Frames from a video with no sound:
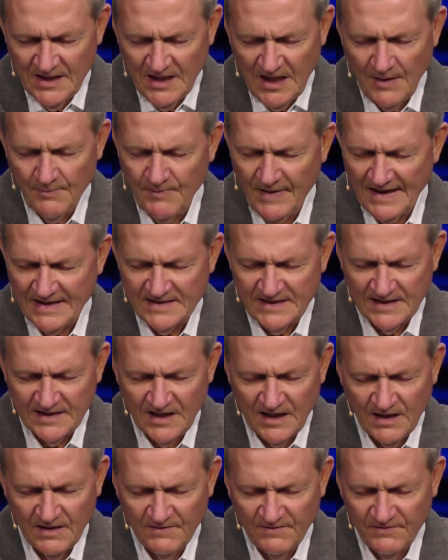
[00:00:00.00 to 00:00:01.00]
Amazing
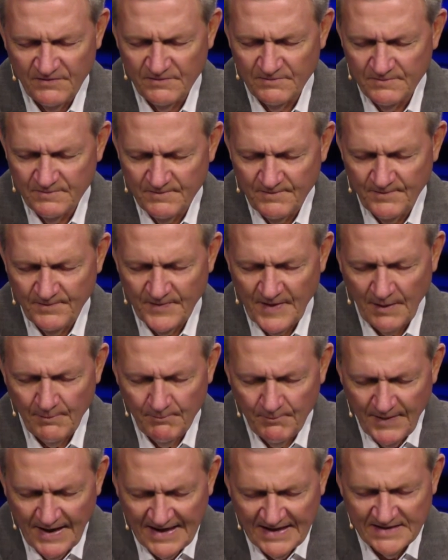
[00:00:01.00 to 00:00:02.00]
love.
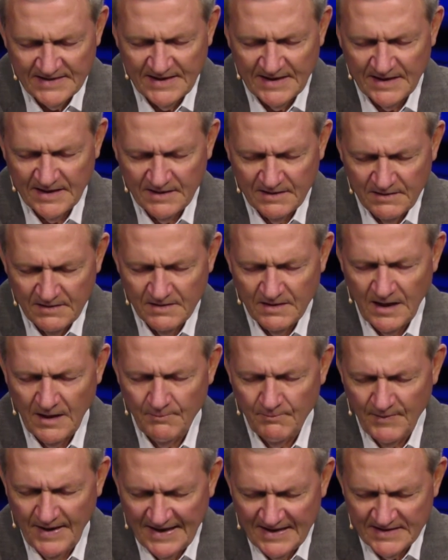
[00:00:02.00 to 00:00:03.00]
Amazing,
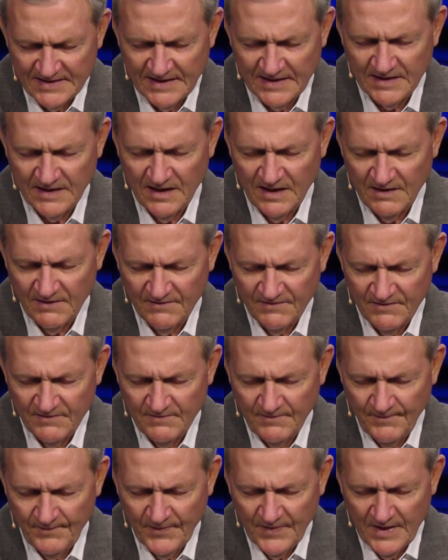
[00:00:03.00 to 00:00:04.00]
amazing love.
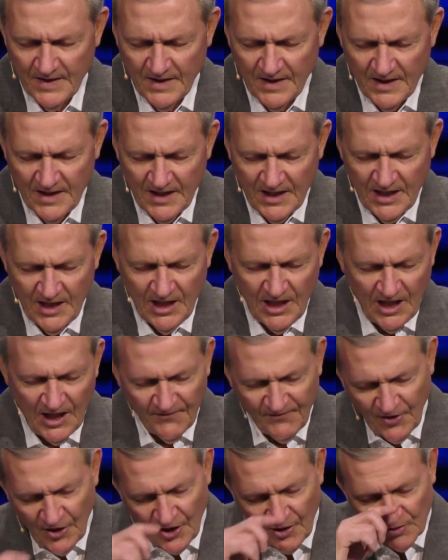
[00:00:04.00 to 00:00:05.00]
If
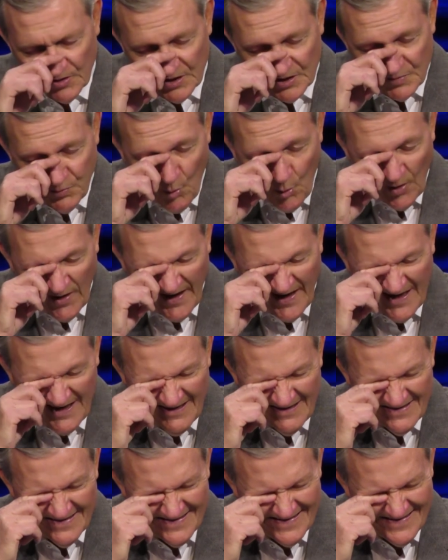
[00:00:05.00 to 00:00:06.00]
you're here this morning
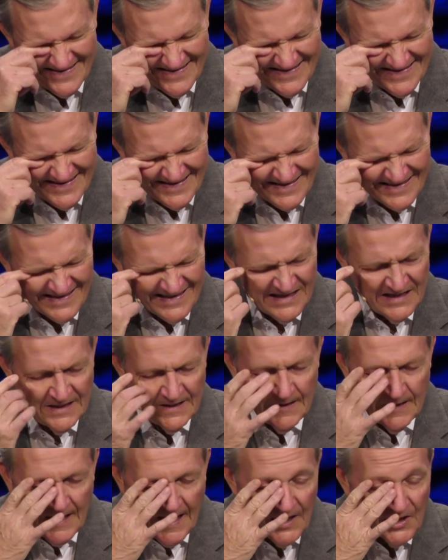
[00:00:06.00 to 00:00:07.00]

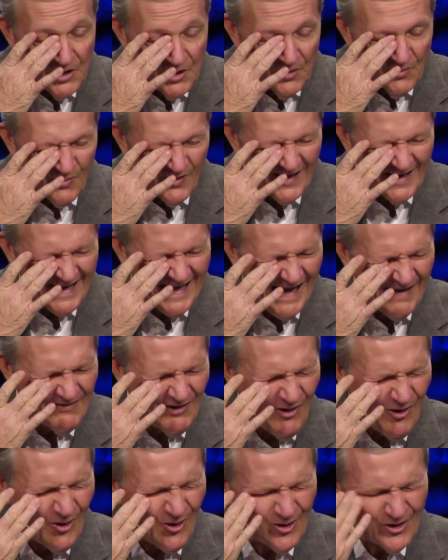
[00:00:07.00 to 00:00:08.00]
and you really have a
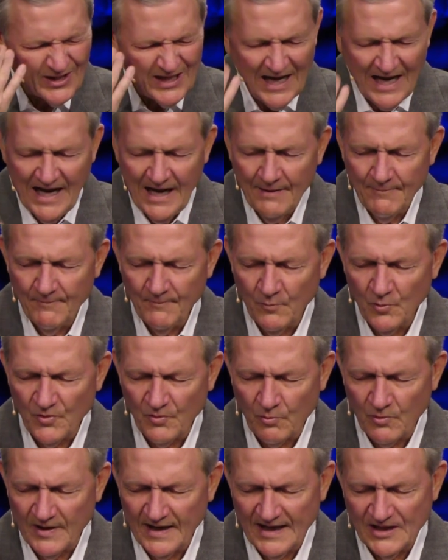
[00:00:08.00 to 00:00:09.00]
hard time with
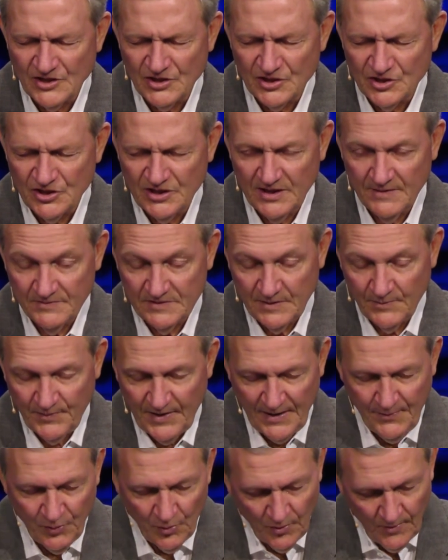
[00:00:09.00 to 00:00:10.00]
relationships and
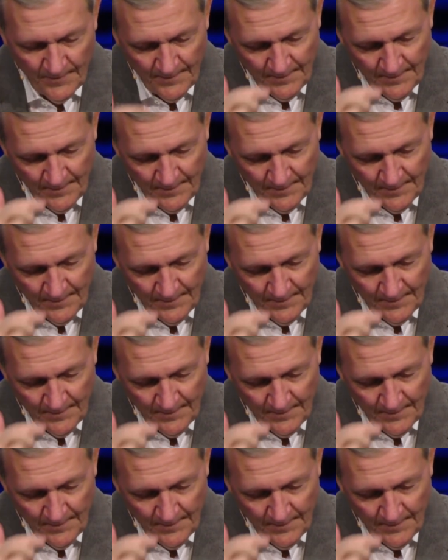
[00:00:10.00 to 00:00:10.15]
people,